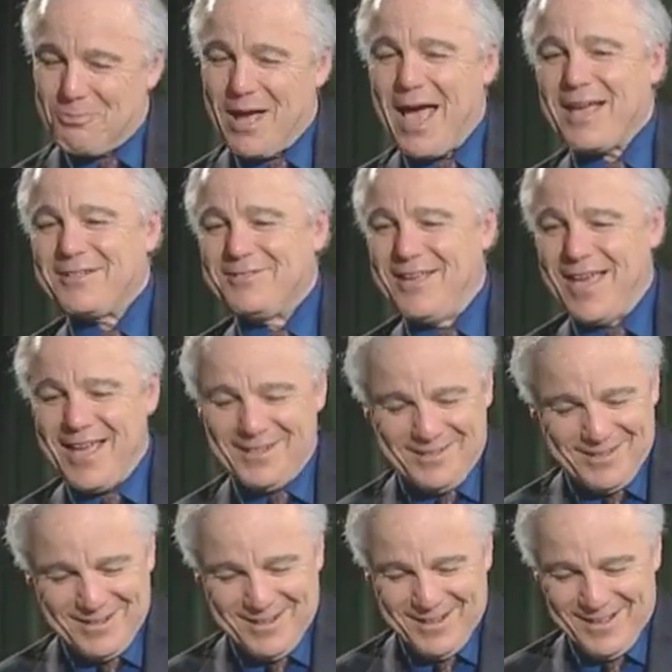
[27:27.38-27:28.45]

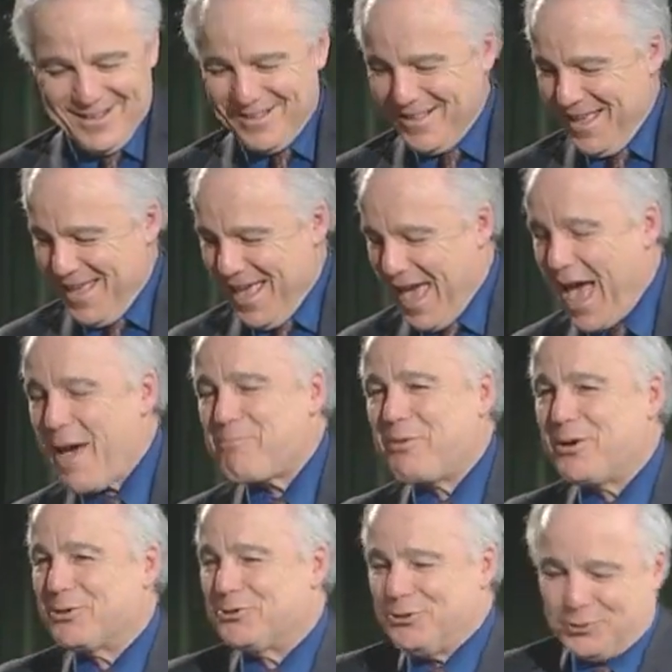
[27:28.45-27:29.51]
Pac-10
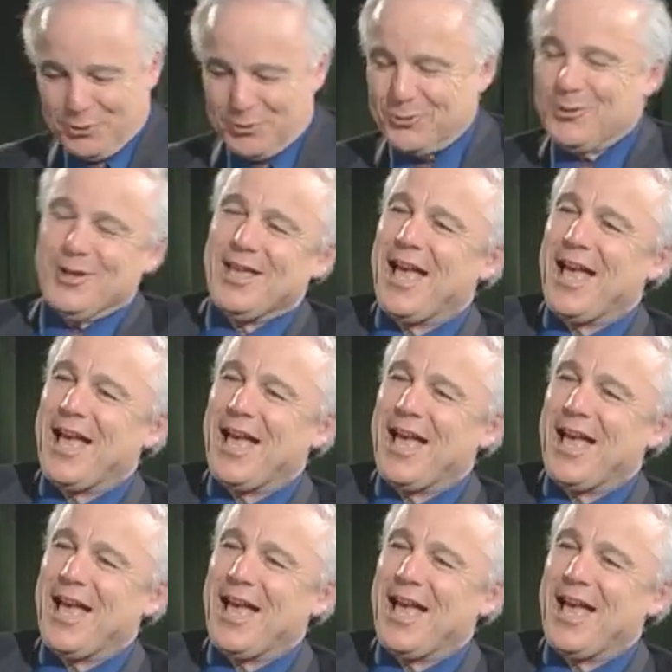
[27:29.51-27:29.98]
aperçu,